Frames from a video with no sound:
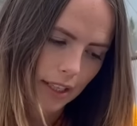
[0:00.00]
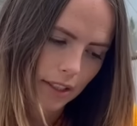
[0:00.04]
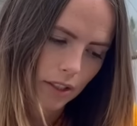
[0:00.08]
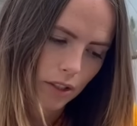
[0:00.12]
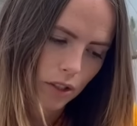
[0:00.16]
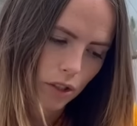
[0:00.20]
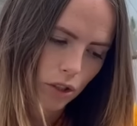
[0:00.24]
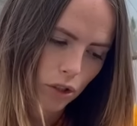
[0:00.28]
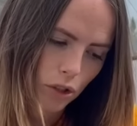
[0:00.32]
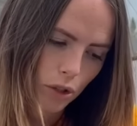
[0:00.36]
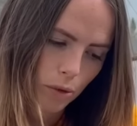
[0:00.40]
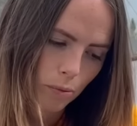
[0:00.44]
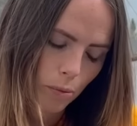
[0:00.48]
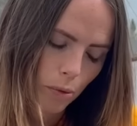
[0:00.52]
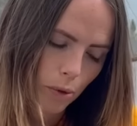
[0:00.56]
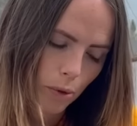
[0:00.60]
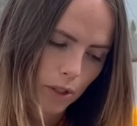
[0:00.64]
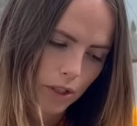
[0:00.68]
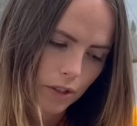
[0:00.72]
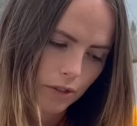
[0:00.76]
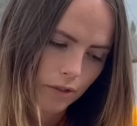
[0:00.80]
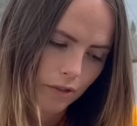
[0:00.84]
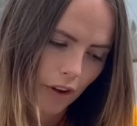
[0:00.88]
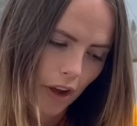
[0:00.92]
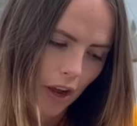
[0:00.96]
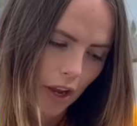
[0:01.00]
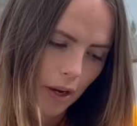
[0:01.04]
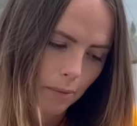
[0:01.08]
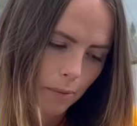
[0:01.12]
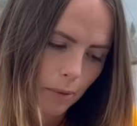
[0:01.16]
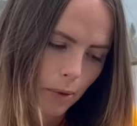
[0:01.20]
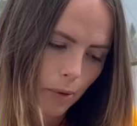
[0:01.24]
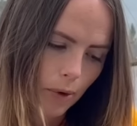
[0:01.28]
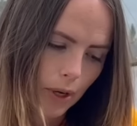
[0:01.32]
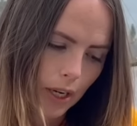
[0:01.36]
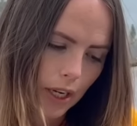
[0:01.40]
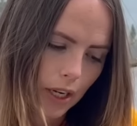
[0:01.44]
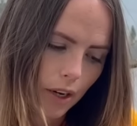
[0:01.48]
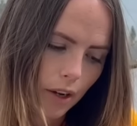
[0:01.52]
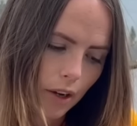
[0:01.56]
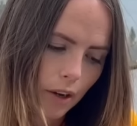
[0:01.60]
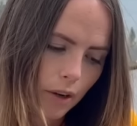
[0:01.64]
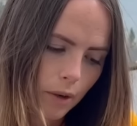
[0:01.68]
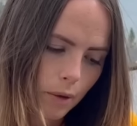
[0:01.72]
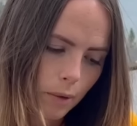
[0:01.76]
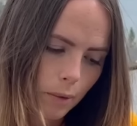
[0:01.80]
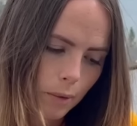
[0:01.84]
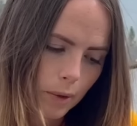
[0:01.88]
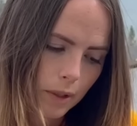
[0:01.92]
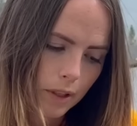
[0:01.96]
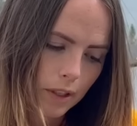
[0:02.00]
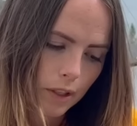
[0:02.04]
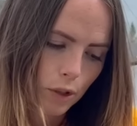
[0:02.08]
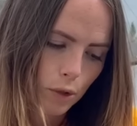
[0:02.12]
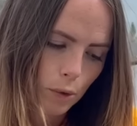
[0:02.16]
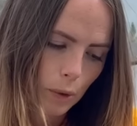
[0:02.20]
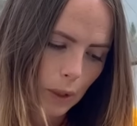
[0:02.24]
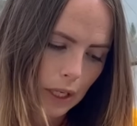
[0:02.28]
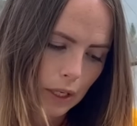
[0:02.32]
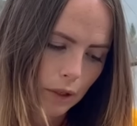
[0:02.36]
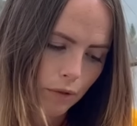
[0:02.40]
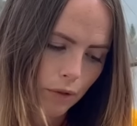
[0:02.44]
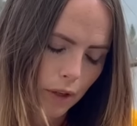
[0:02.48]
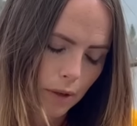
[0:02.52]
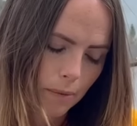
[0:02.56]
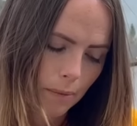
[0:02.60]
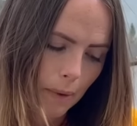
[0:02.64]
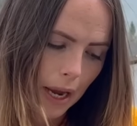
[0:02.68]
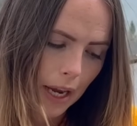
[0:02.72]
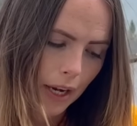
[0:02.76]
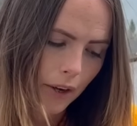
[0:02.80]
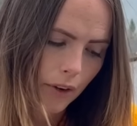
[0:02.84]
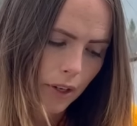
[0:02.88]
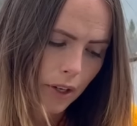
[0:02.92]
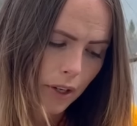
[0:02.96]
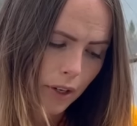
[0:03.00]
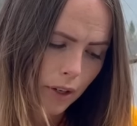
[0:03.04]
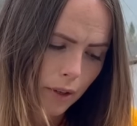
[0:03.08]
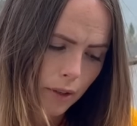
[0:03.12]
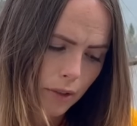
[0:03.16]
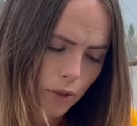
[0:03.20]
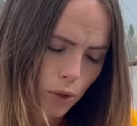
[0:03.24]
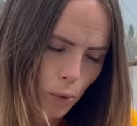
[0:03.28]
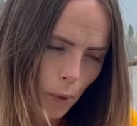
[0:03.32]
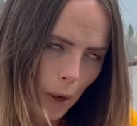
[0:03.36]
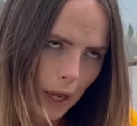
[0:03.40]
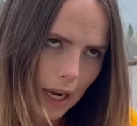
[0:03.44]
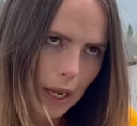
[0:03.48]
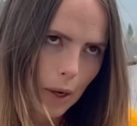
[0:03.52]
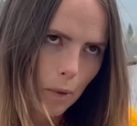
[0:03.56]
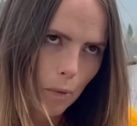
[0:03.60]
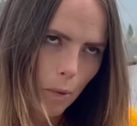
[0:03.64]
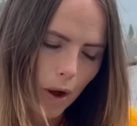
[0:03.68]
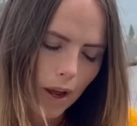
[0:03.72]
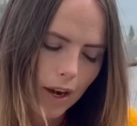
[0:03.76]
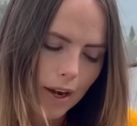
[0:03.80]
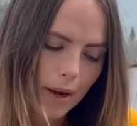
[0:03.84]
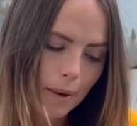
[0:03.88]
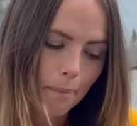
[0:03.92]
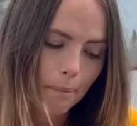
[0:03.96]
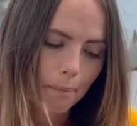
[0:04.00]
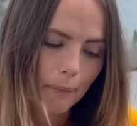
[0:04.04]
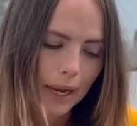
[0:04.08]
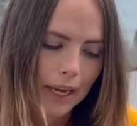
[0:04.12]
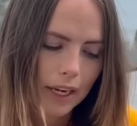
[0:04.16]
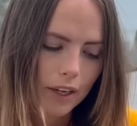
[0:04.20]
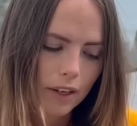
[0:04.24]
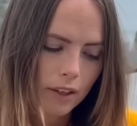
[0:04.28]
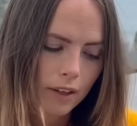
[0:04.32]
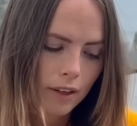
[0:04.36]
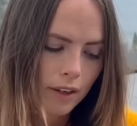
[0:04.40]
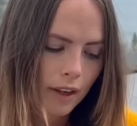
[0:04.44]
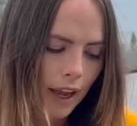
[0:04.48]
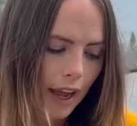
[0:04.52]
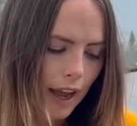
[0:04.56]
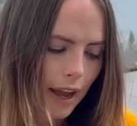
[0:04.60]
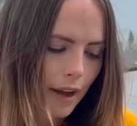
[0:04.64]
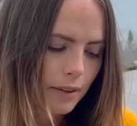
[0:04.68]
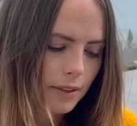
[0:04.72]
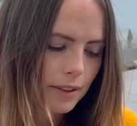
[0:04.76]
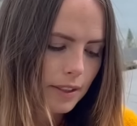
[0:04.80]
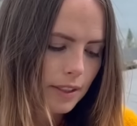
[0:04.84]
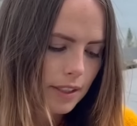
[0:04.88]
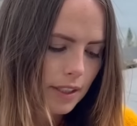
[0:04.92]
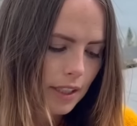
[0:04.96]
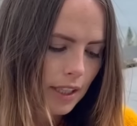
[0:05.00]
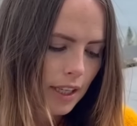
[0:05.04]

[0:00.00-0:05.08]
superwash fine merino with a 21 micron count,